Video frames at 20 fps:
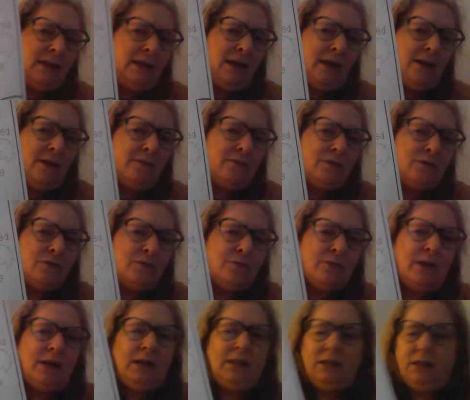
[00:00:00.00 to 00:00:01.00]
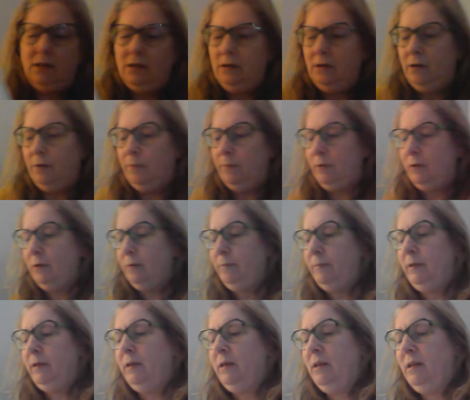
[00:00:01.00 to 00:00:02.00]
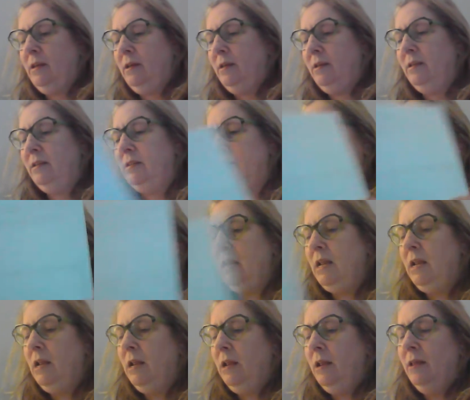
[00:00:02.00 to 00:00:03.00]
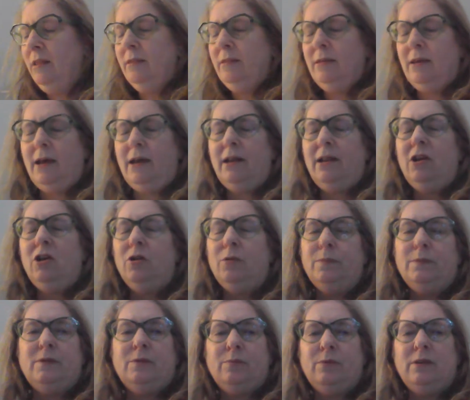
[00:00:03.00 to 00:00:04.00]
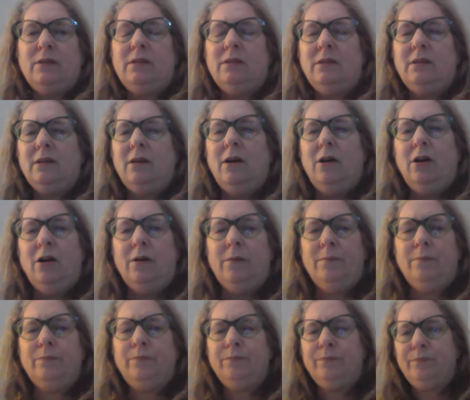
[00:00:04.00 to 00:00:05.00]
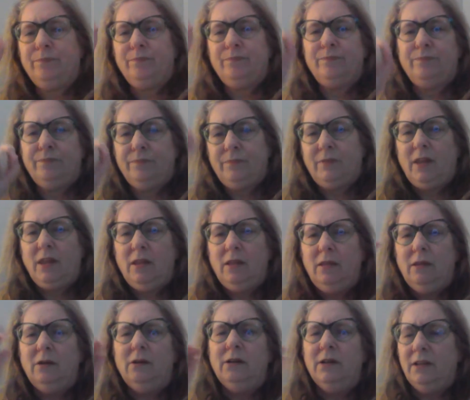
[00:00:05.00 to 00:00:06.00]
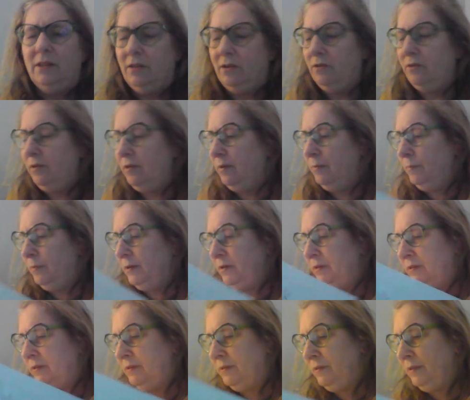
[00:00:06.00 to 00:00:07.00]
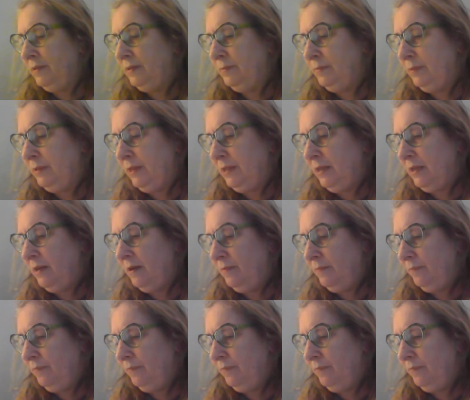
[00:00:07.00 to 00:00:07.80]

they have to write the number because that helps with um, learning their numbers. So that's really good.